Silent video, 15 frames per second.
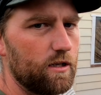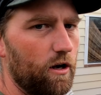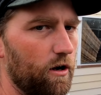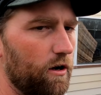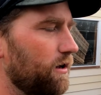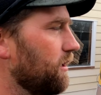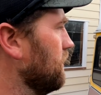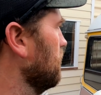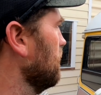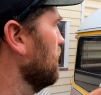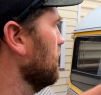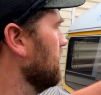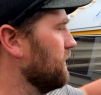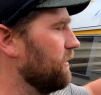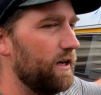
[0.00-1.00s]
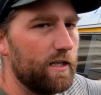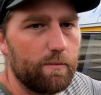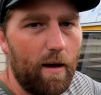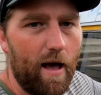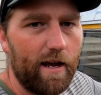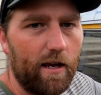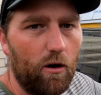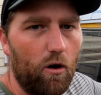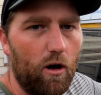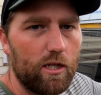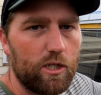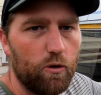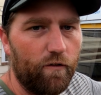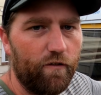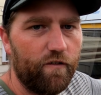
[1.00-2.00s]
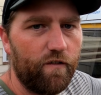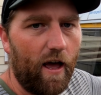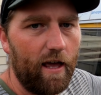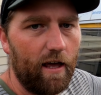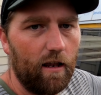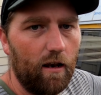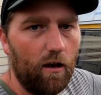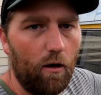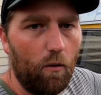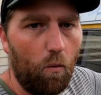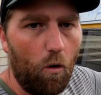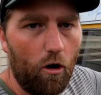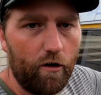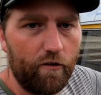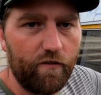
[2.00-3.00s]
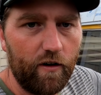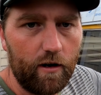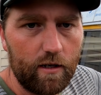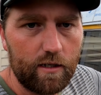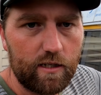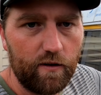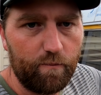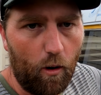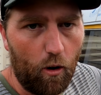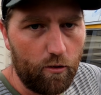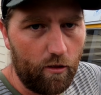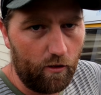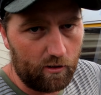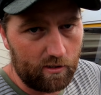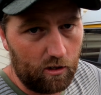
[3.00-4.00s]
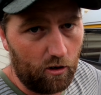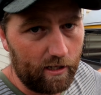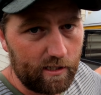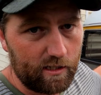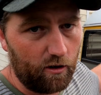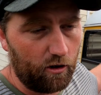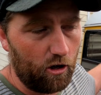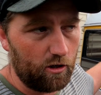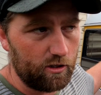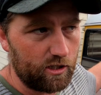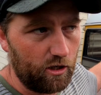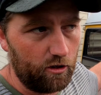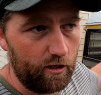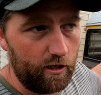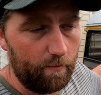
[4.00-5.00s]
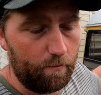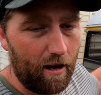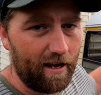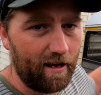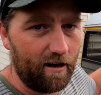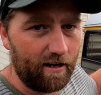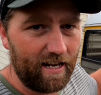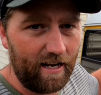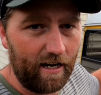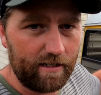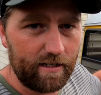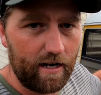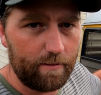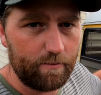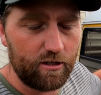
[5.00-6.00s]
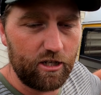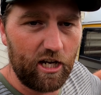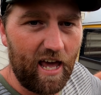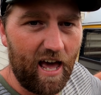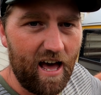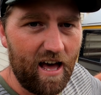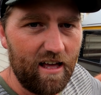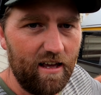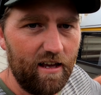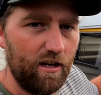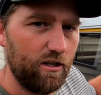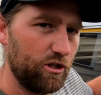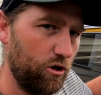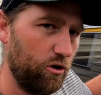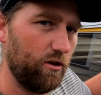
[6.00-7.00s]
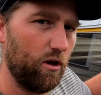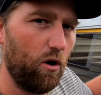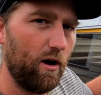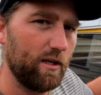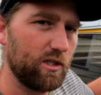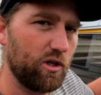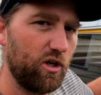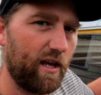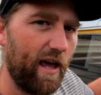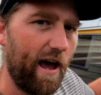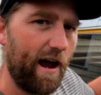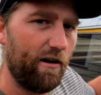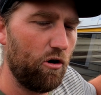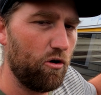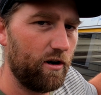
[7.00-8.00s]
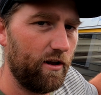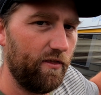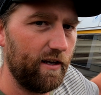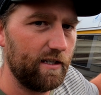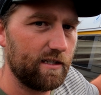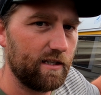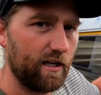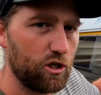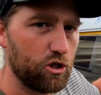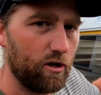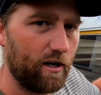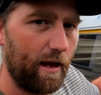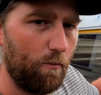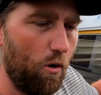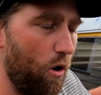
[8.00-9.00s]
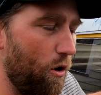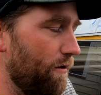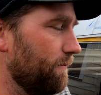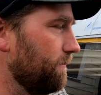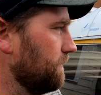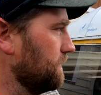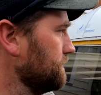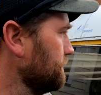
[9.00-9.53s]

So these marker lights, you'll fail a warrant of fitness if both of those lights don't go. So you need to plug it, connect it up to your car, turn the lights on your car on, and these things should come on.